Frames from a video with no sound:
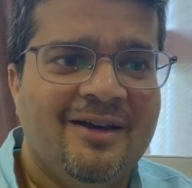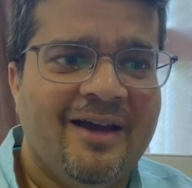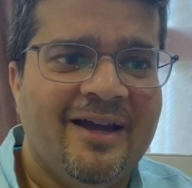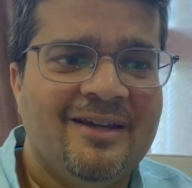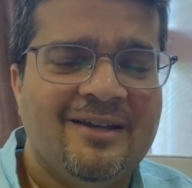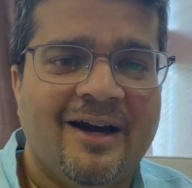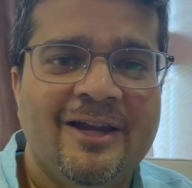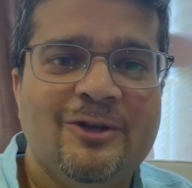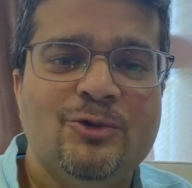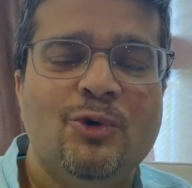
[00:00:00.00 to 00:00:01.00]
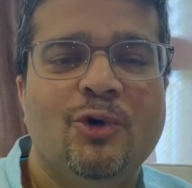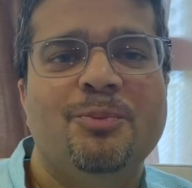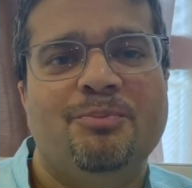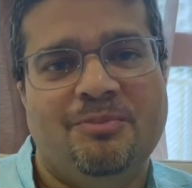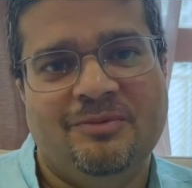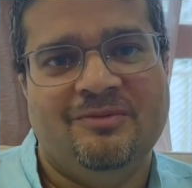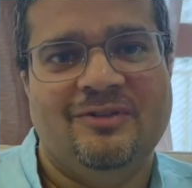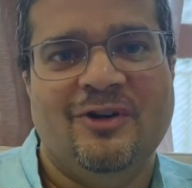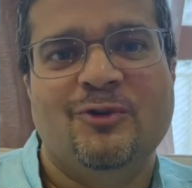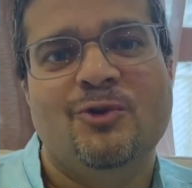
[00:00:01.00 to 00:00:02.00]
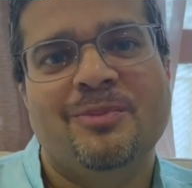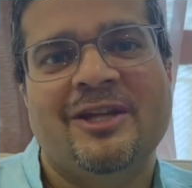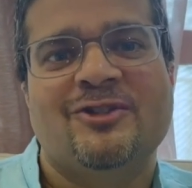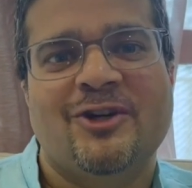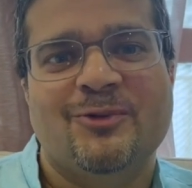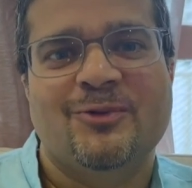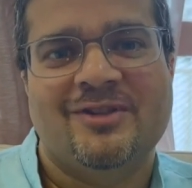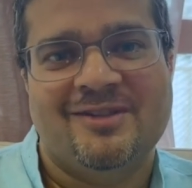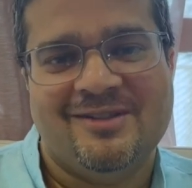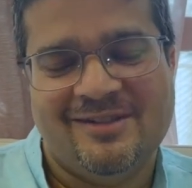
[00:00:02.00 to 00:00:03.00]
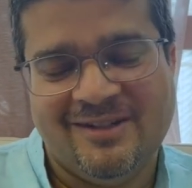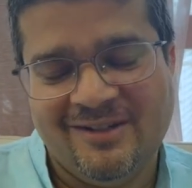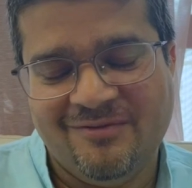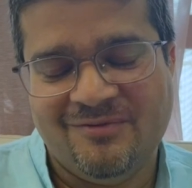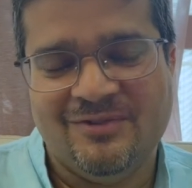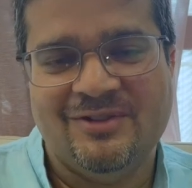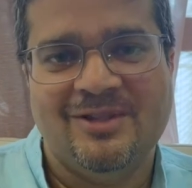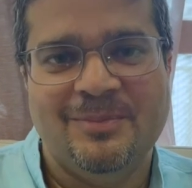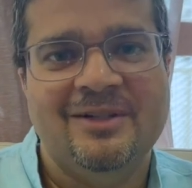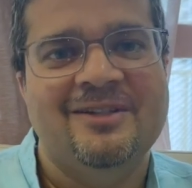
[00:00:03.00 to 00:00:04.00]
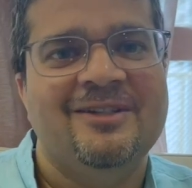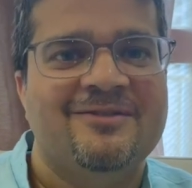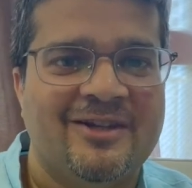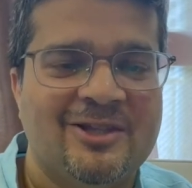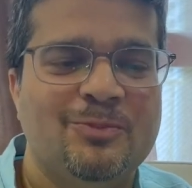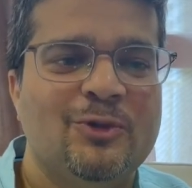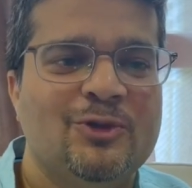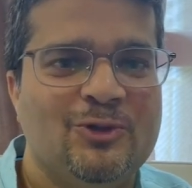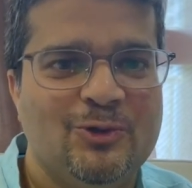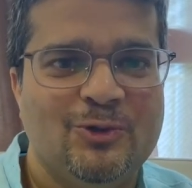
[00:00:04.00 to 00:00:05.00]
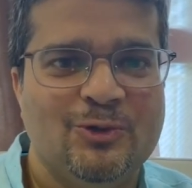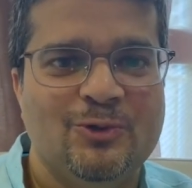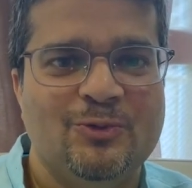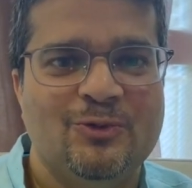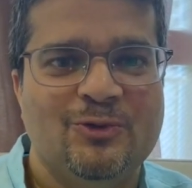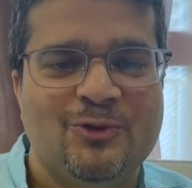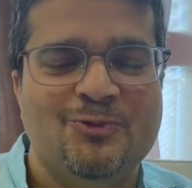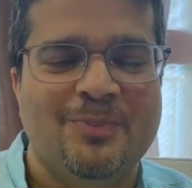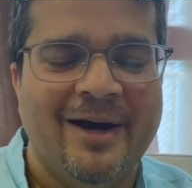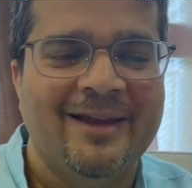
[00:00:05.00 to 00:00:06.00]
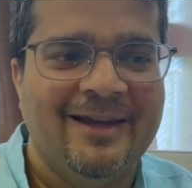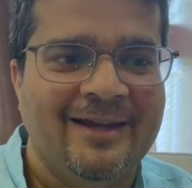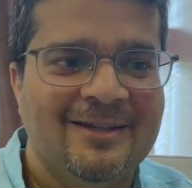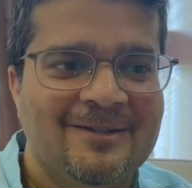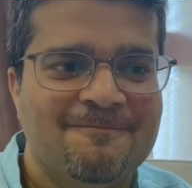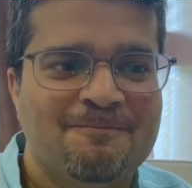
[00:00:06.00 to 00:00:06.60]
And I do hope A Groom Like Shahrukh similarly transports you to my land.